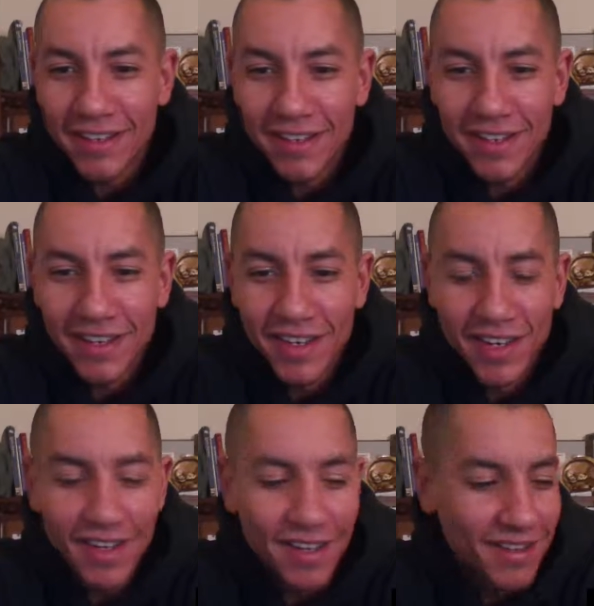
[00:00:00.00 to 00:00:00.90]
and
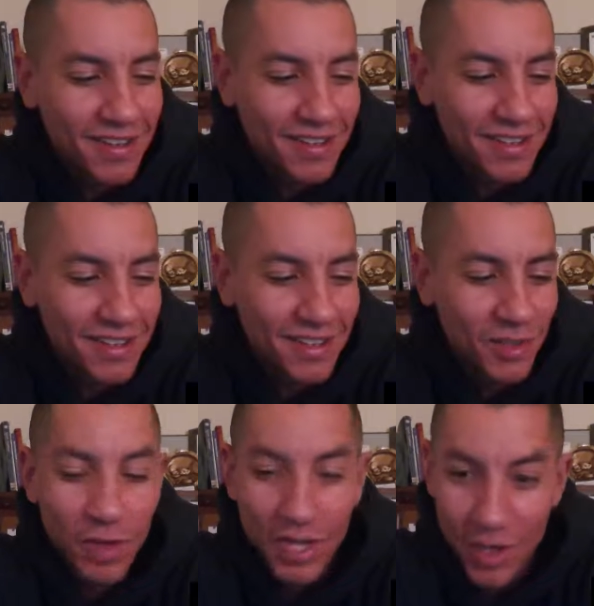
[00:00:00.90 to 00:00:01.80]

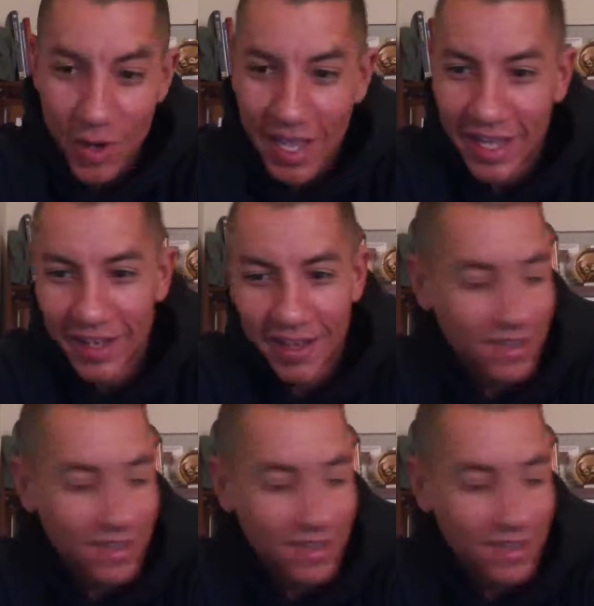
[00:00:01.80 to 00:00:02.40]
you want to go ahead and